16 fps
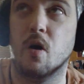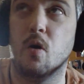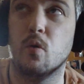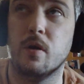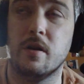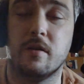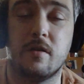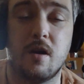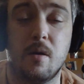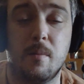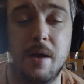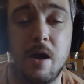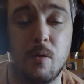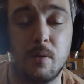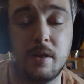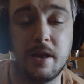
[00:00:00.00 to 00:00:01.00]
Otis come
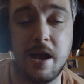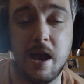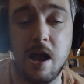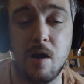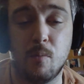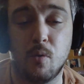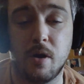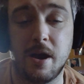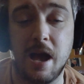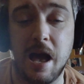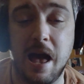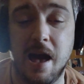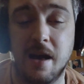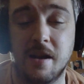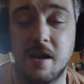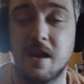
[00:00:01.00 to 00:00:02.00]
out with the cowboy
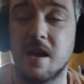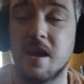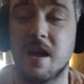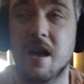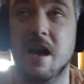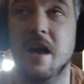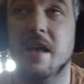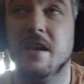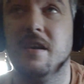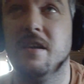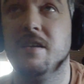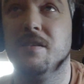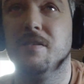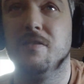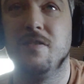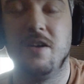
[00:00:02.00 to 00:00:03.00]
hat. And
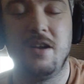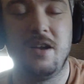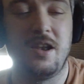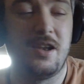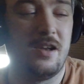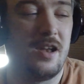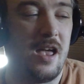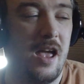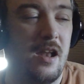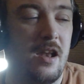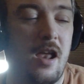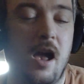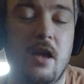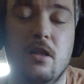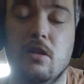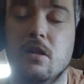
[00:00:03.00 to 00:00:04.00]
he's fucking, and
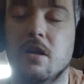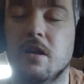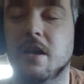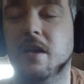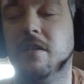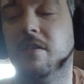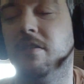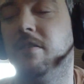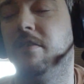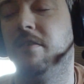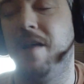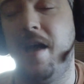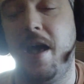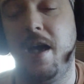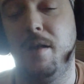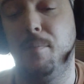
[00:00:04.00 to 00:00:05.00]
I, it's
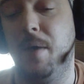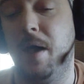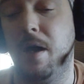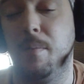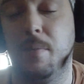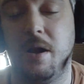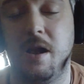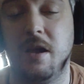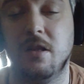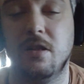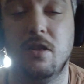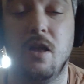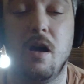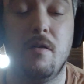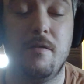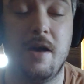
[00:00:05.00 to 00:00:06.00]
sad, man, but I
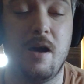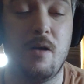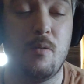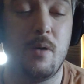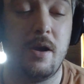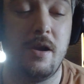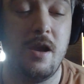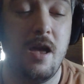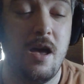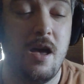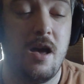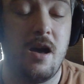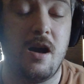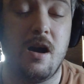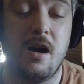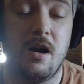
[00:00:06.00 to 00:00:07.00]
love how when
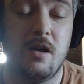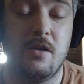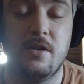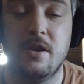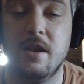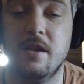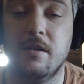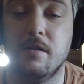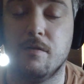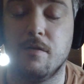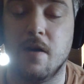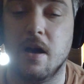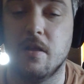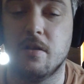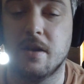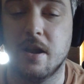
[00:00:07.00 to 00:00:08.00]
uh, Denise's
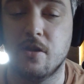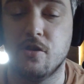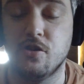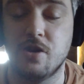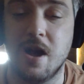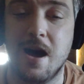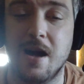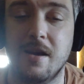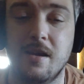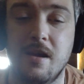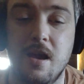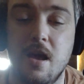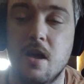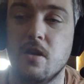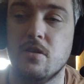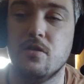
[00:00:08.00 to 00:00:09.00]
father gets shot,
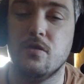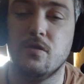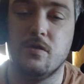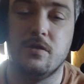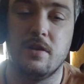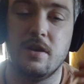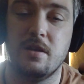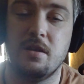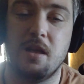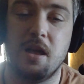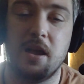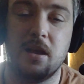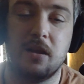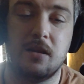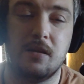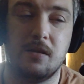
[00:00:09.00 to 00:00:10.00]
you see
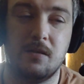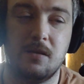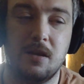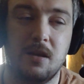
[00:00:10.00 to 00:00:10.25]
like